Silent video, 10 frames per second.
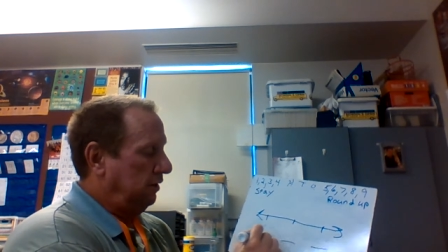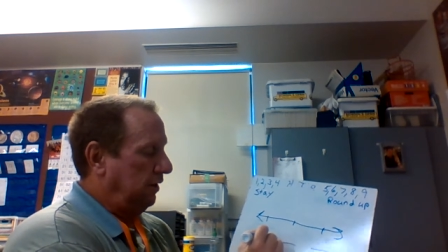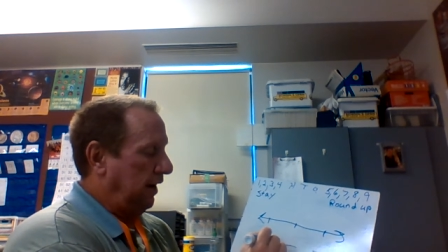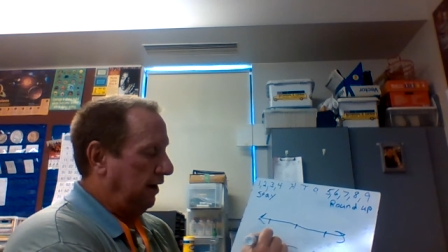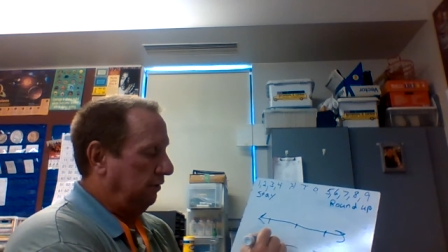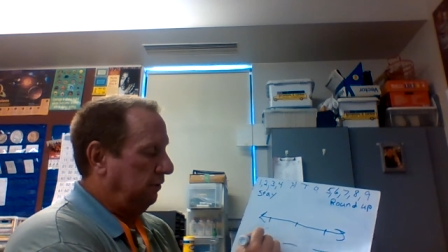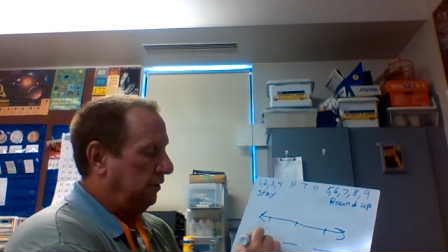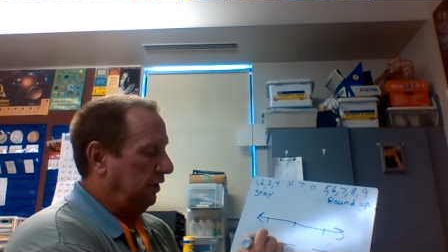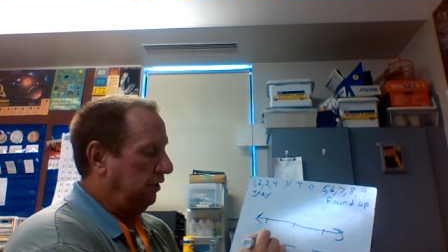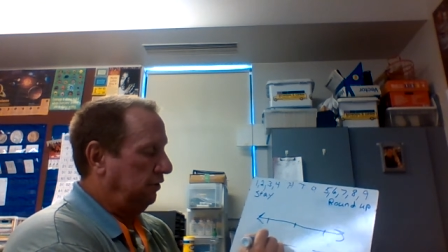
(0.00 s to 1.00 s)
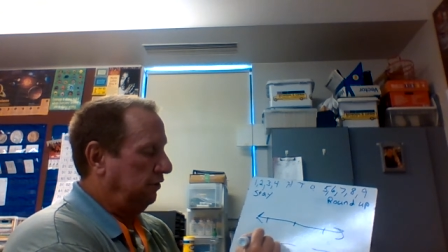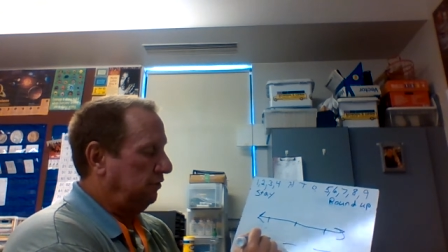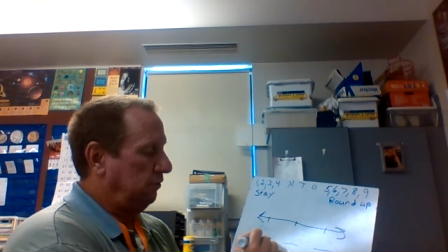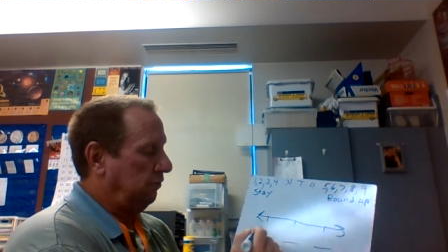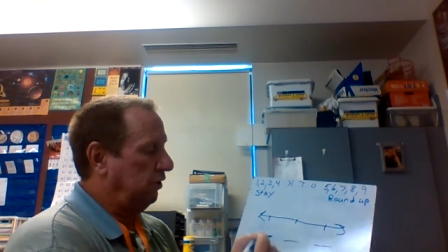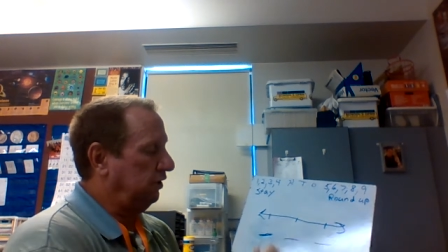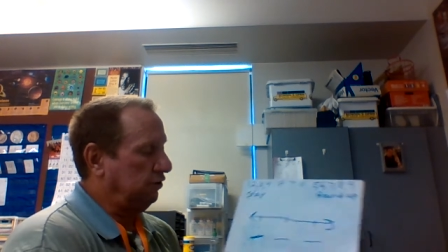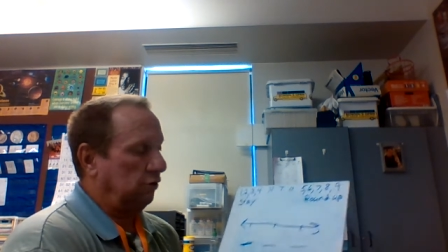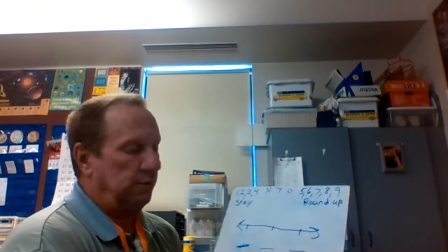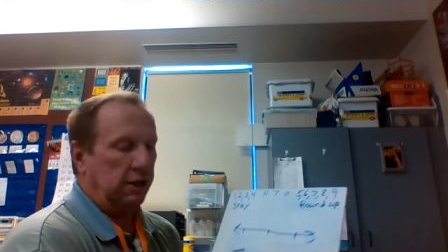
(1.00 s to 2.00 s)
Now, here's where it's
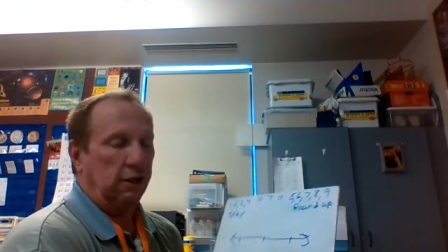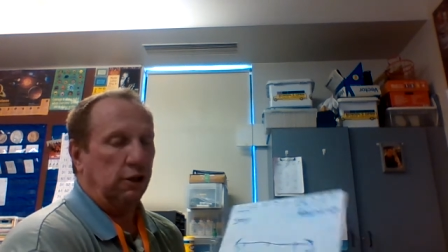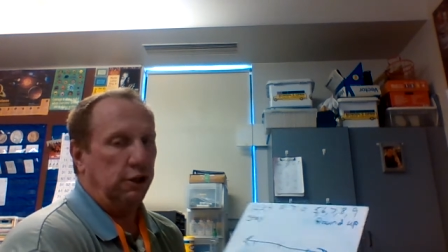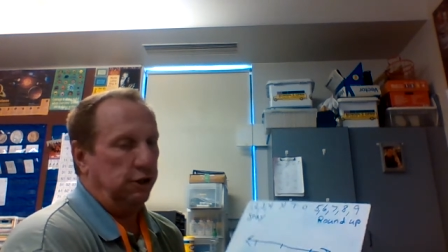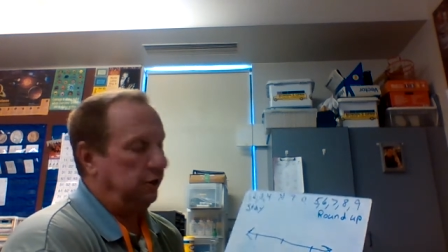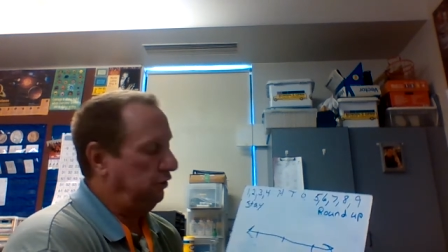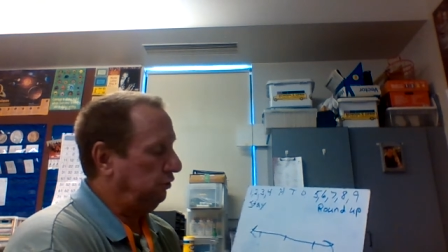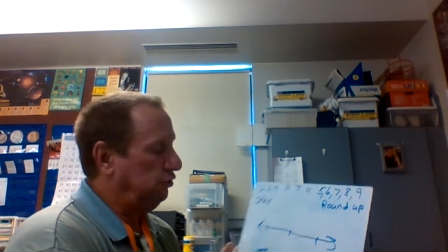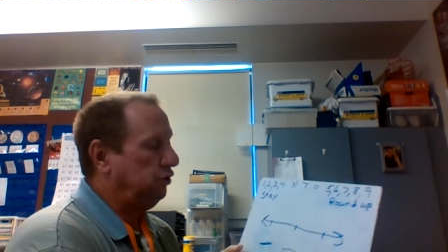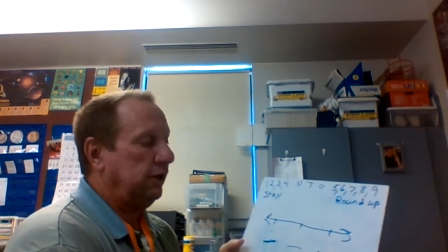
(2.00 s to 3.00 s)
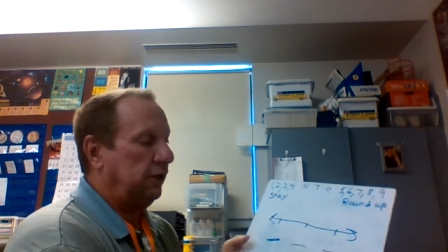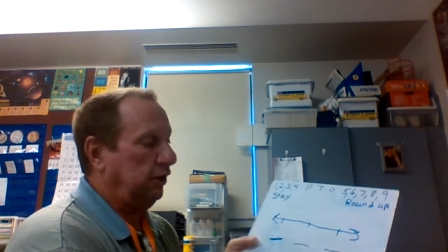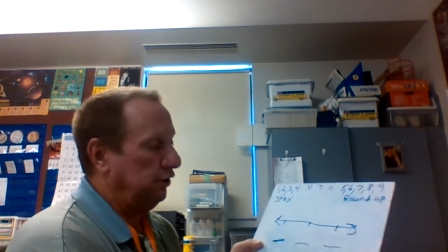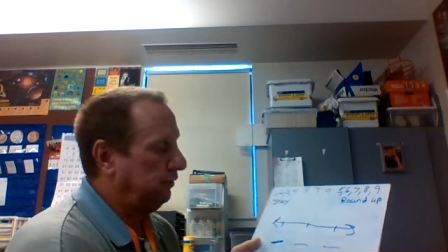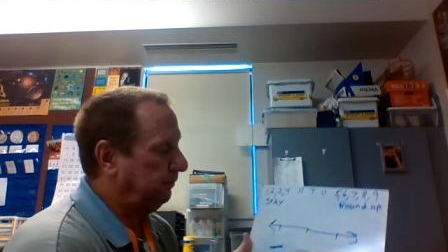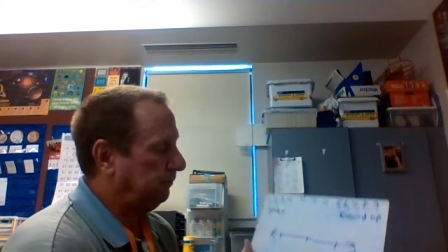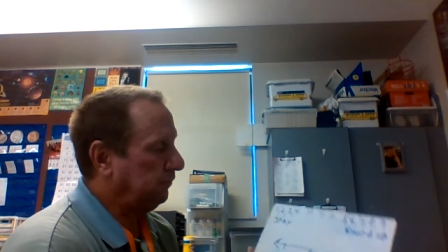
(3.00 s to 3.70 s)
going to be a little trickier,